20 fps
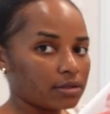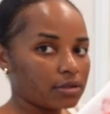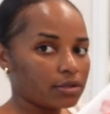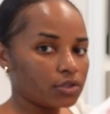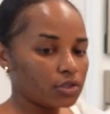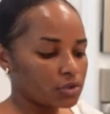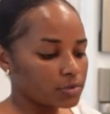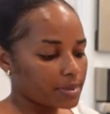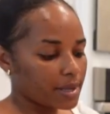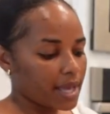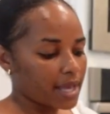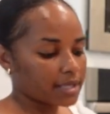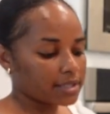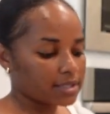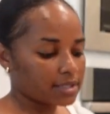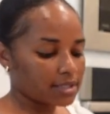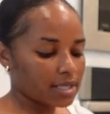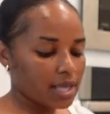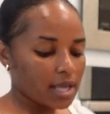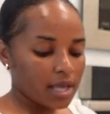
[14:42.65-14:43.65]
Two
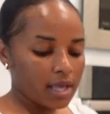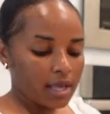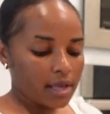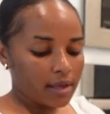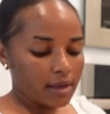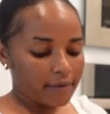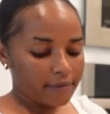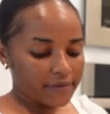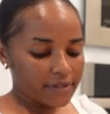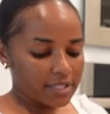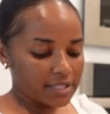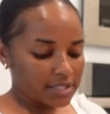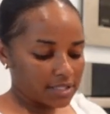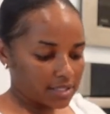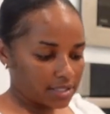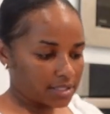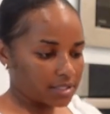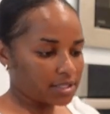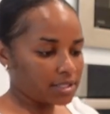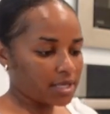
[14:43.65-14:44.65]
packs of these
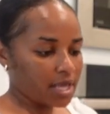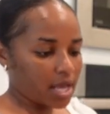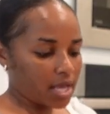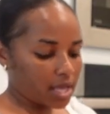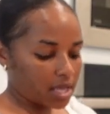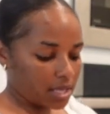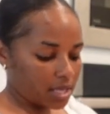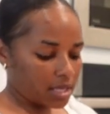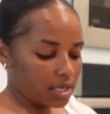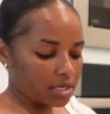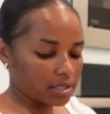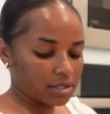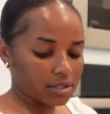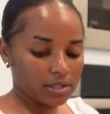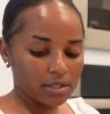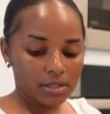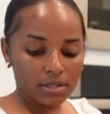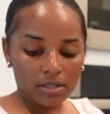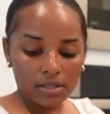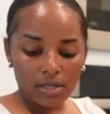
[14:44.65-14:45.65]

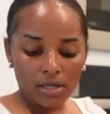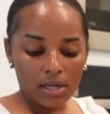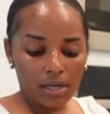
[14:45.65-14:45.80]
steaks.